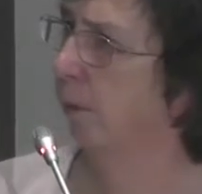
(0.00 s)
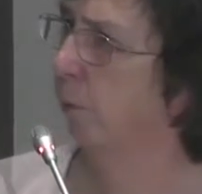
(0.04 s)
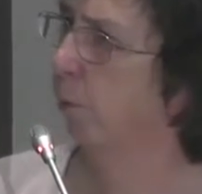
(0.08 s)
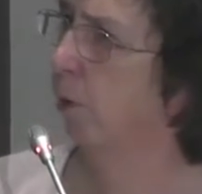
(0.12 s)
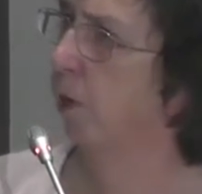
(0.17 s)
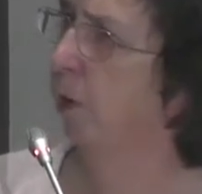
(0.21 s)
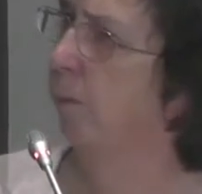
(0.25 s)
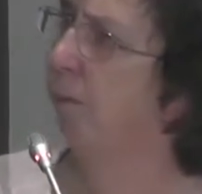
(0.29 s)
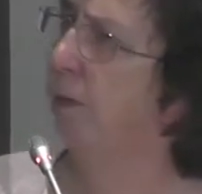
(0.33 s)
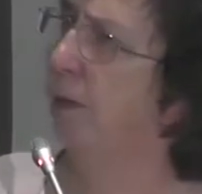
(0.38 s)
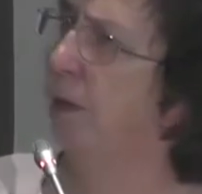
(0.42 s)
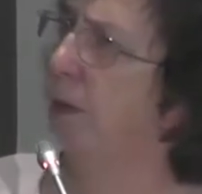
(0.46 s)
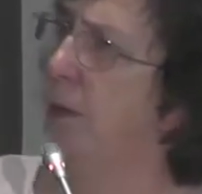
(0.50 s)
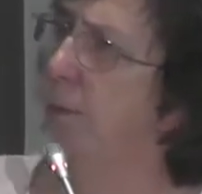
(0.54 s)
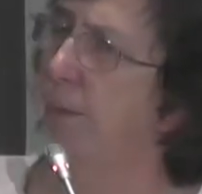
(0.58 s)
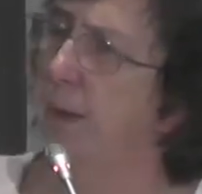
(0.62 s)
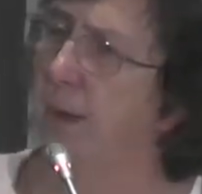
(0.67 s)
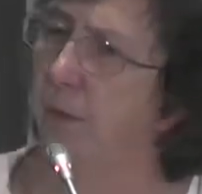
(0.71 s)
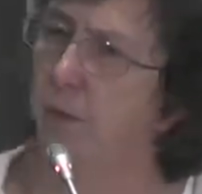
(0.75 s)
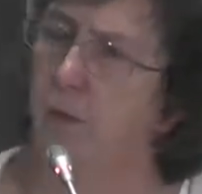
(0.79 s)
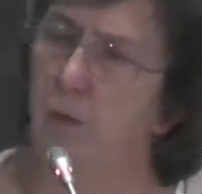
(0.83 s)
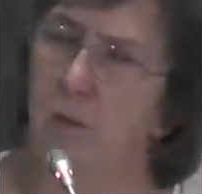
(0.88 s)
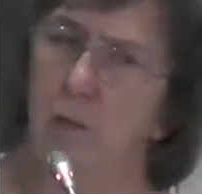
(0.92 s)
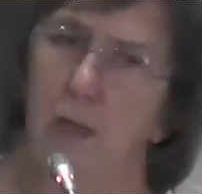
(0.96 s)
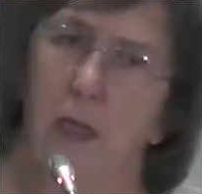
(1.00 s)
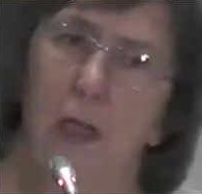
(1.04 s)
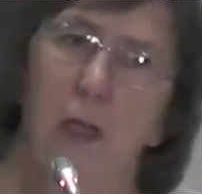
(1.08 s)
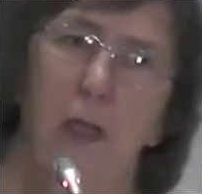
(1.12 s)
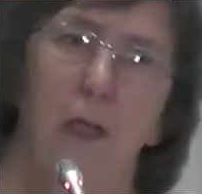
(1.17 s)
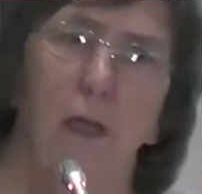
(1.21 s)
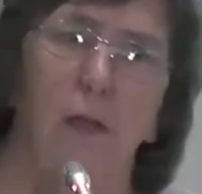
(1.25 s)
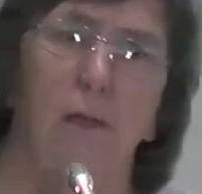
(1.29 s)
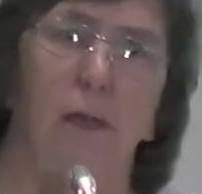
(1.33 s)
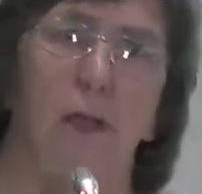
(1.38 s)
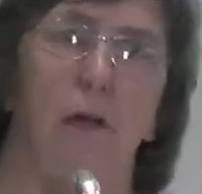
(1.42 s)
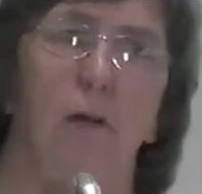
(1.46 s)
What can be done about it?
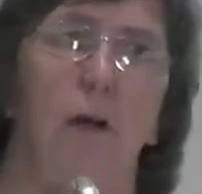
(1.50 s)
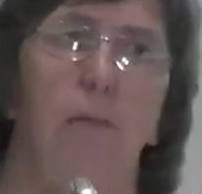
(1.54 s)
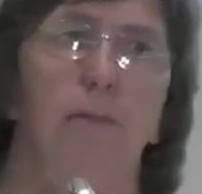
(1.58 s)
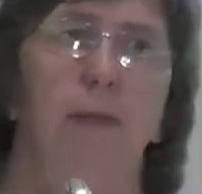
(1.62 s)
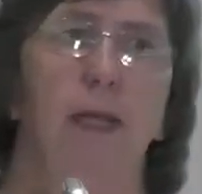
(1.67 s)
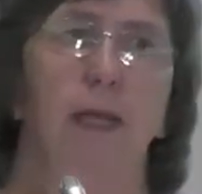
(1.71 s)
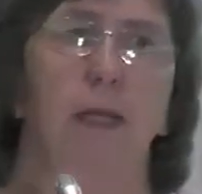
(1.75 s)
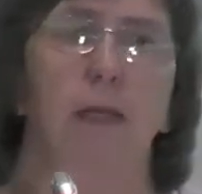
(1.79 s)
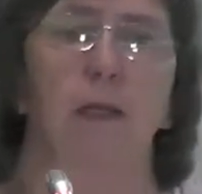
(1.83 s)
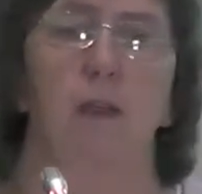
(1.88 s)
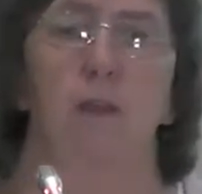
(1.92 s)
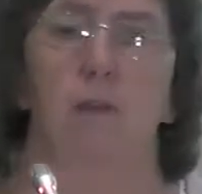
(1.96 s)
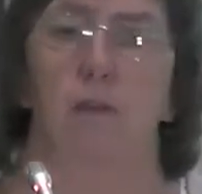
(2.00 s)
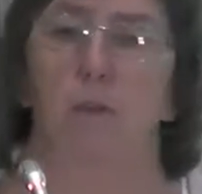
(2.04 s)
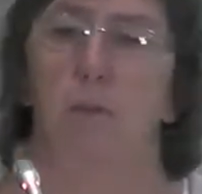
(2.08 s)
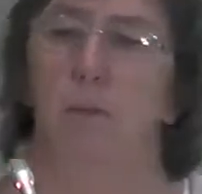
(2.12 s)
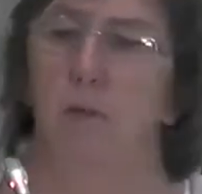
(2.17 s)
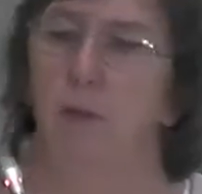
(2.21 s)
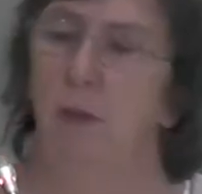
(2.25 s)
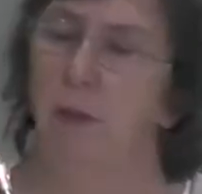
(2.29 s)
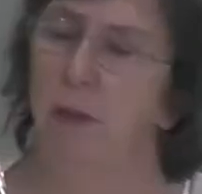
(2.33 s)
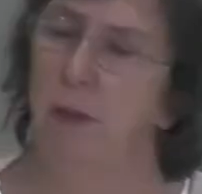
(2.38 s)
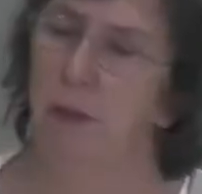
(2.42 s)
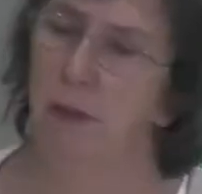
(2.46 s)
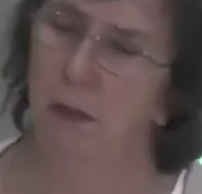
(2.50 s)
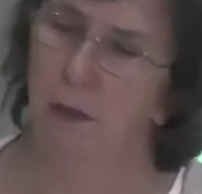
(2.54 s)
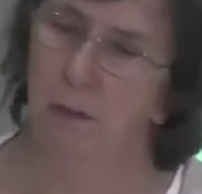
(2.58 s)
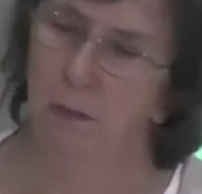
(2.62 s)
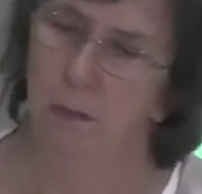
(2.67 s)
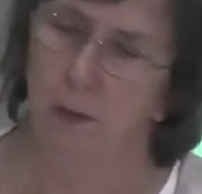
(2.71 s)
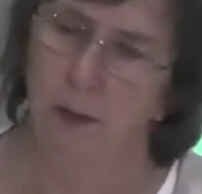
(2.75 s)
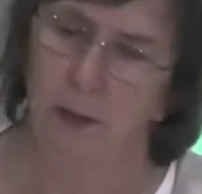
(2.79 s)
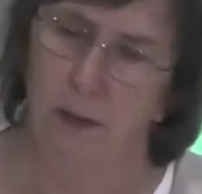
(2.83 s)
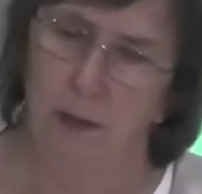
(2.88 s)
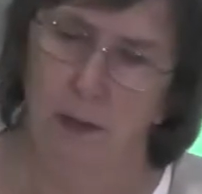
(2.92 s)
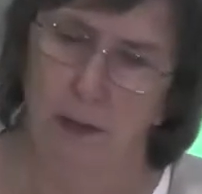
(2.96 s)
There are mechanisms, and I
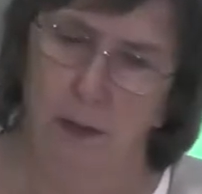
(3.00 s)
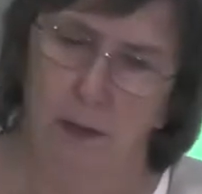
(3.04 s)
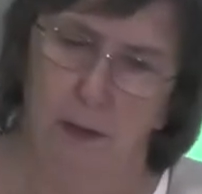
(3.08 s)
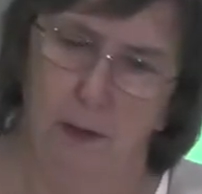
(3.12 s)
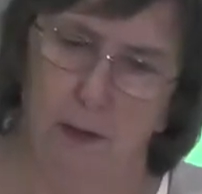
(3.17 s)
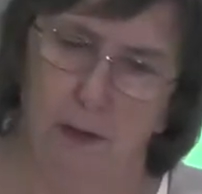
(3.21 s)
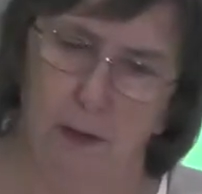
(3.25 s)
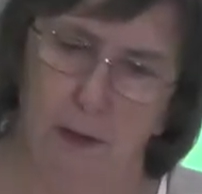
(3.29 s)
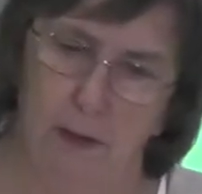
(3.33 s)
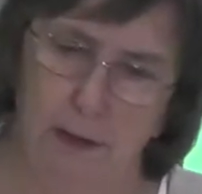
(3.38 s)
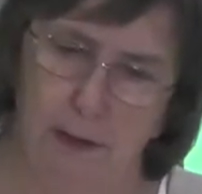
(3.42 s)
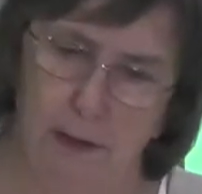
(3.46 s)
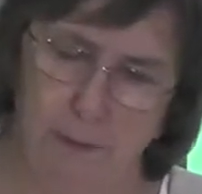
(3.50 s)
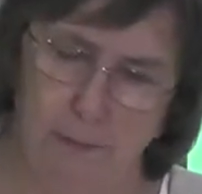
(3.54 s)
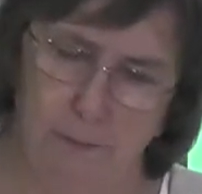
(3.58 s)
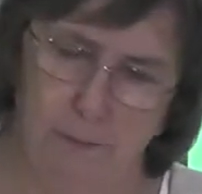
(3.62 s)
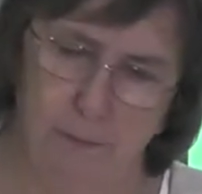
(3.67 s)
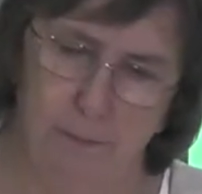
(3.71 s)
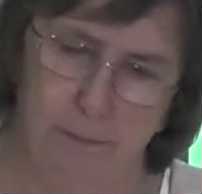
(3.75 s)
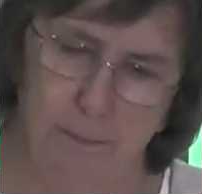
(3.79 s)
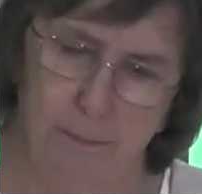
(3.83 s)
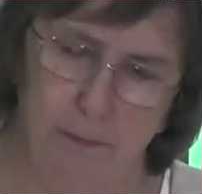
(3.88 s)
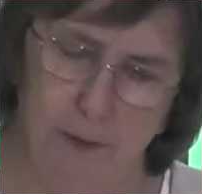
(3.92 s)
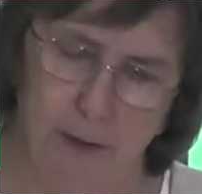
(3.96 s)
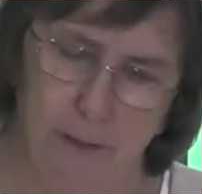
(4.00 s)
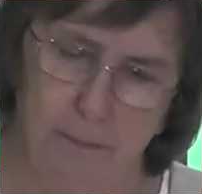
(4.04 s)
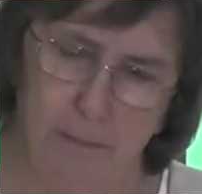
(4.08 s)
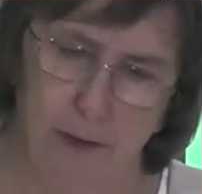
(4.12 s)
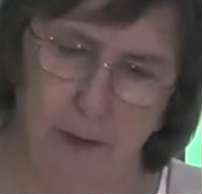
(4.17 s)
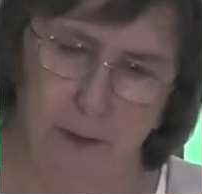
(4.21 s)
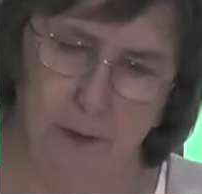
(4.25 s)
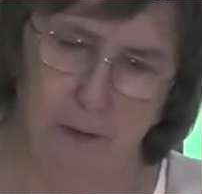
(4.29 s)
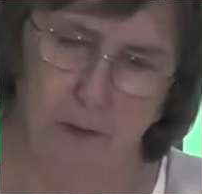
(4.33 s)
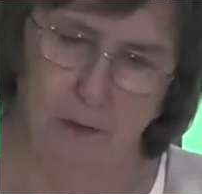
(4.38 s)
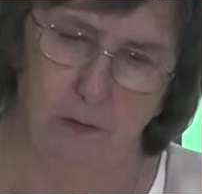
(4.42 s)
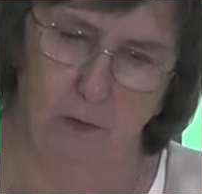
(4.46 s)
know a colleague from
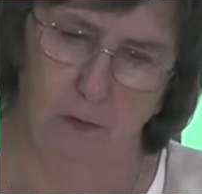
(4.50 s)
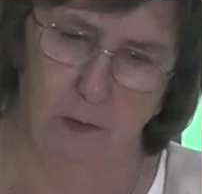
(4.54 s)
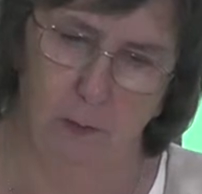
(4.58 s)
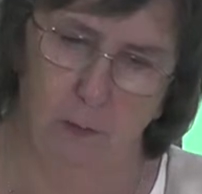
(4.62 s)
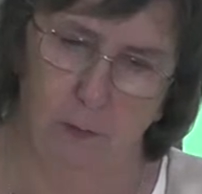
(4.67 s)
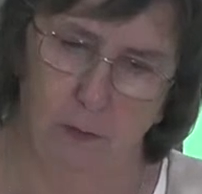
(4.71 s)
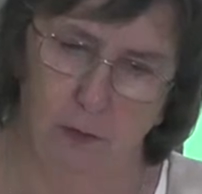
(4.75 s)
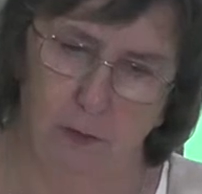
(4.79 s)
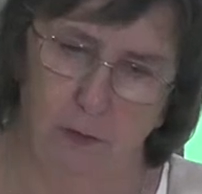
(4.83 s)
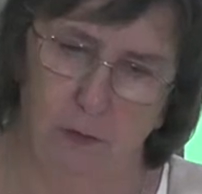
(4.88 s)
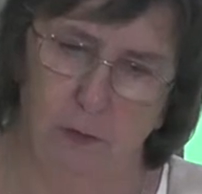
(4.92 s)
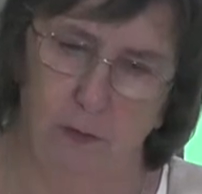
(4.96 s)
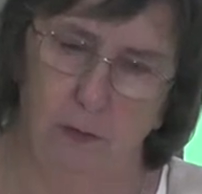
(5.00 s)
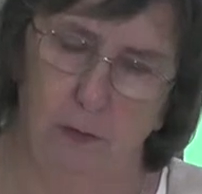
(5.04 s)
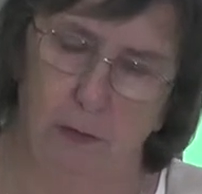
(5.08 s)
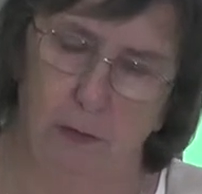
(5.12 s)
Denmark does not wish,